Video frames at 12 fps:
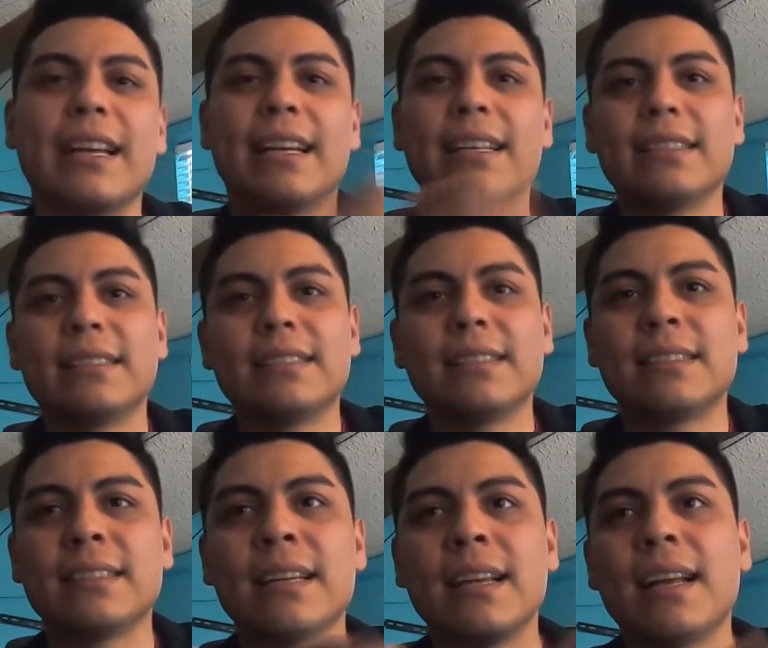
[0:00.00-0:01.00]

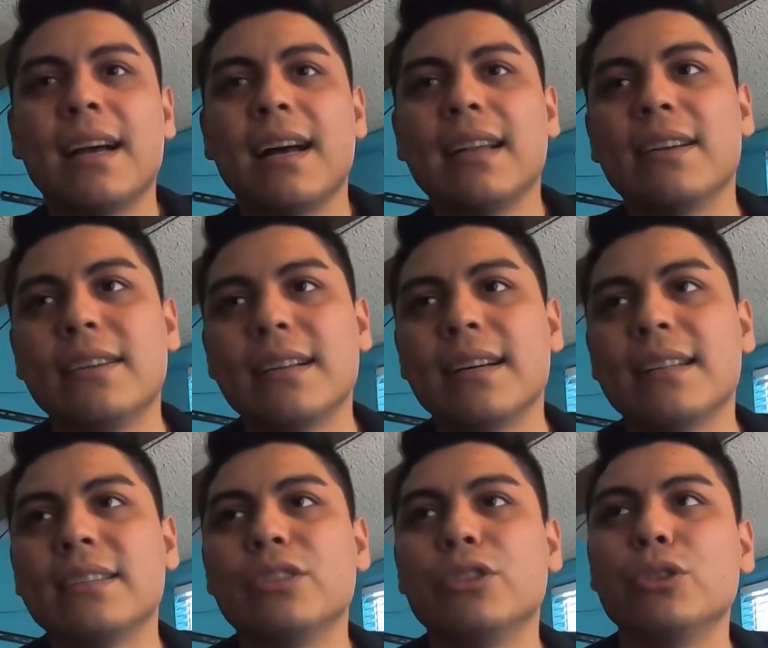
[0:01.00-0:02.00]
eights. I learned how
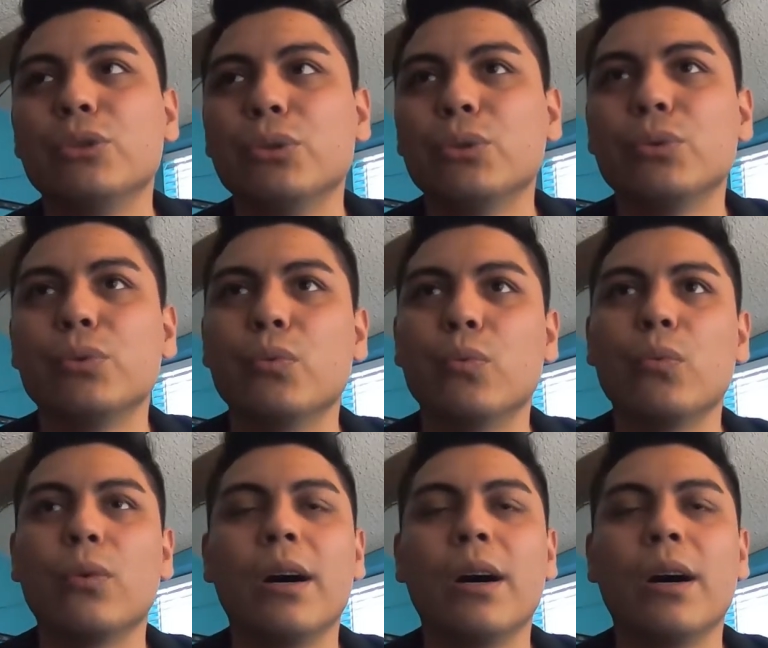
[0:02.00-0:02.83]
to do